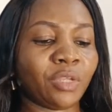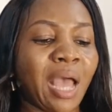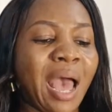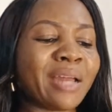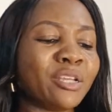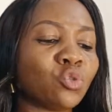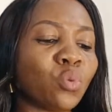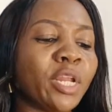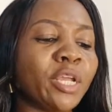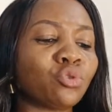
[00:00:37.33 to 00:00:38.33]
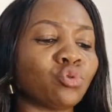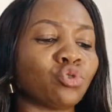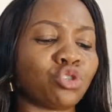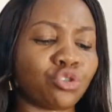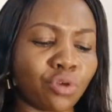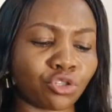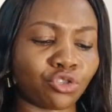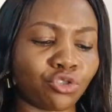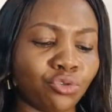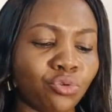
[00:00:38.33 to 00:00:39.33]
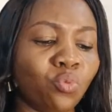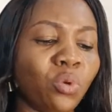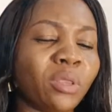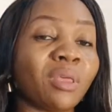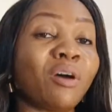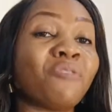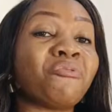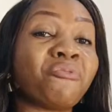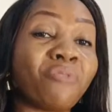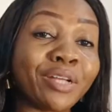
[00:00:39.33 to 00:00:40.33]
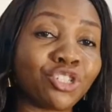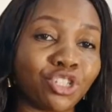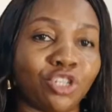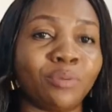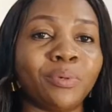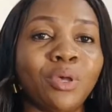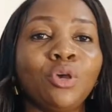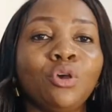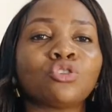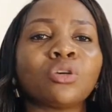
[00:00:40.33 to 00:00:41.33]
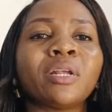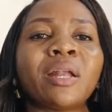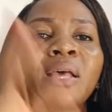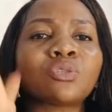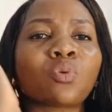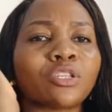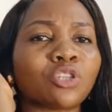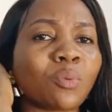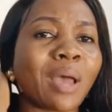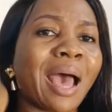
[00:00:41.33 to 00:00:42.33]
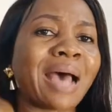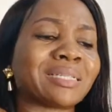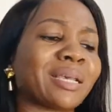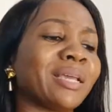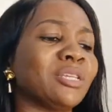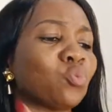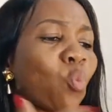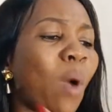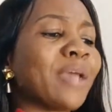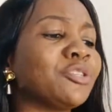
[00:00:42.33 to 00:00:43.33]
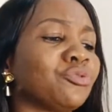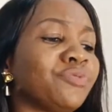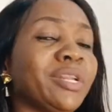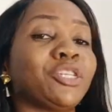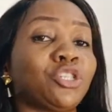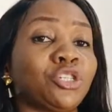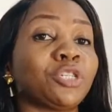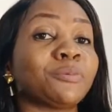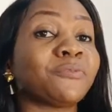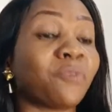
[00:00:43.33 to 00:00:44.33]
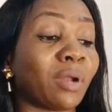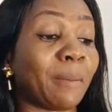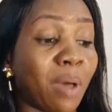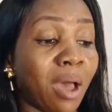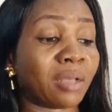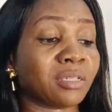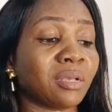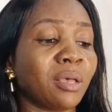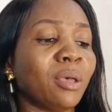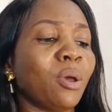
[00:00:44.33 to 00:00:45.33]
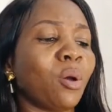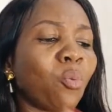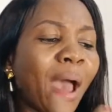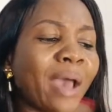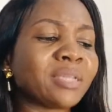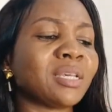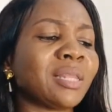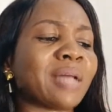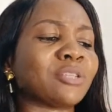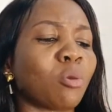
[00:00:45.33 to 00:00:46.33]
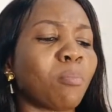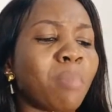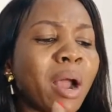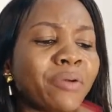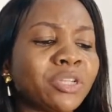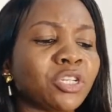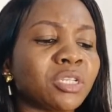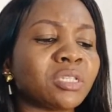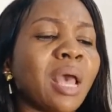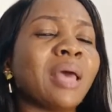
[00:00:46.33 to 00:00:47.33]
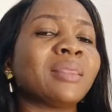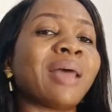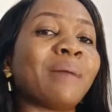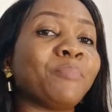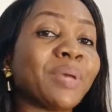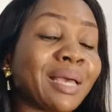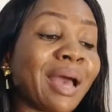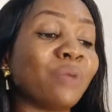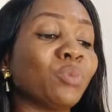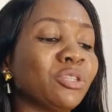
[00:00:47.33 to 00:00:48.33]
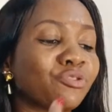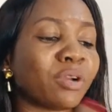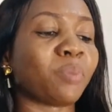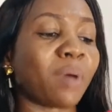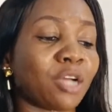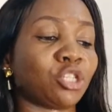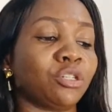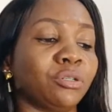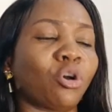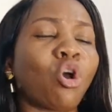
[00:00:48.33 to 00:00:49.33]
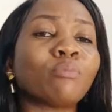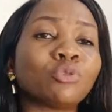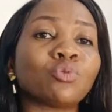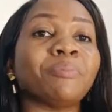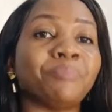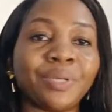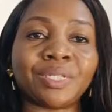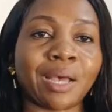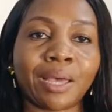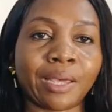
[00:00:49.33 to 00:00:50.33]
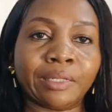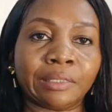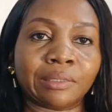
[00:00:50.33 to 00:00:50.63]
and is willing to trust you with a friendship. So the next question we're asking is, why do relationships fall apart? Why is it that some marriages that began with great passion come to a bitter end?